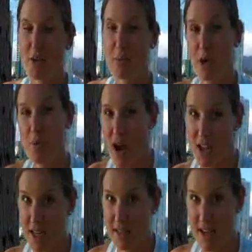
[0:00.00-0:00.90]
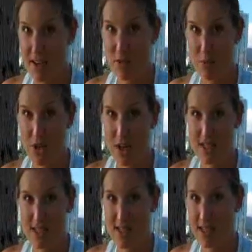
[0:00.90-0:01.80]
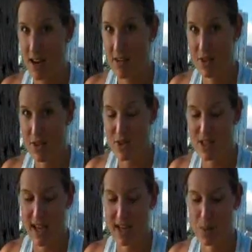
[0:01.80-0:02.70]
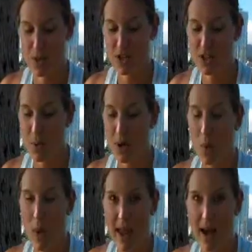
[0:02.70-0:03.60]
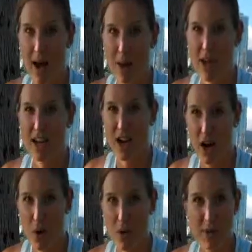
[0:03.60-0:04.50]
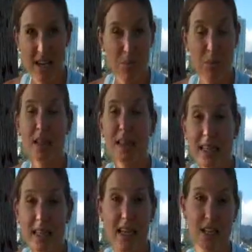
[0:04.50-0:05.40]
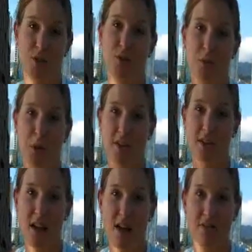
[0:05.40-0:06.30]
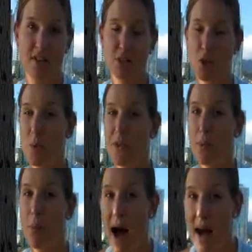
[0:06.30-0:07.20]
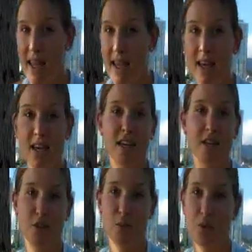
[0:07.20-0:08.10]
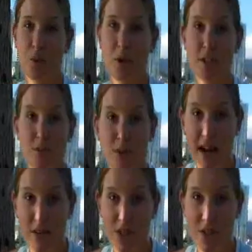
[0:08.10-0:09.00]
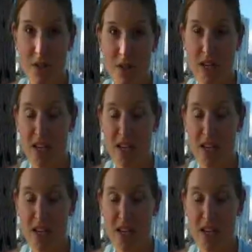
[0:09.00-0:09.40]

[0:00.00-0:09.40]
The Pure Project line from Brooks is designed for those days when you just want to wake up and go and be completely in tune with yourself, in tune with your body, in tune with the world around you.